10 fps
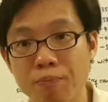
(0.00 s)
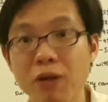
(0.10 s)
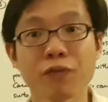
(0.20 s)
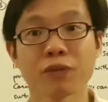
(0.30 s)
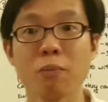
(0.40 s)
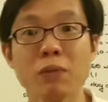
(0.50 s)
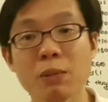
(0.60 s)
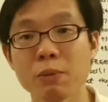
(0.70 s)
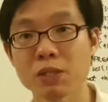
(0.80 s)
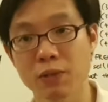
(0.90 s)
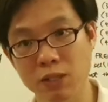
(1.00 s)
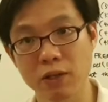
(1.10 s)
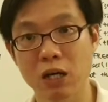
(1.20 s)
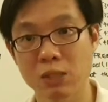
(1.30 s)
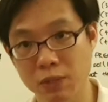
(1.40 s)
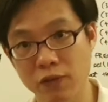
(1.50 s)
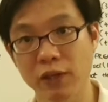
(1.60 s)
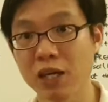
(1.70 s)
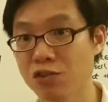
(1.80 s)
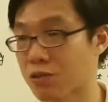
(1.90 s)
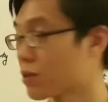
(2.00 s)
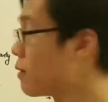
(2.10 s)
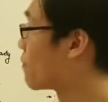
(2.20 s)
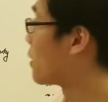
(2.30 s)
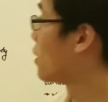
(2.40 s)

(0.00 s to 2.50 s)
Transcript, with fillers: above the minimum spec uh, specifications.